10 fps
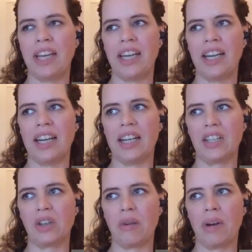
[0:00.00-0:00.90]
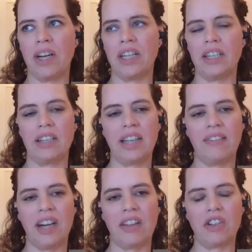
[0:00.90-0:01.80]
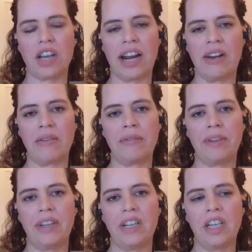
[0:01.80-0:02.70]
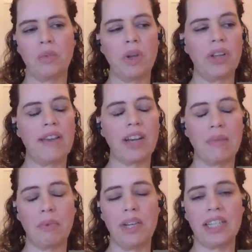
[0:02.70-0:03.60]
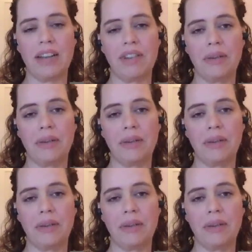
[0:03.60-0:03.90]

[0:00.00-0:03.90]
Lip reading: And so I wanted to give it another shout out because we only have a couple weeks left.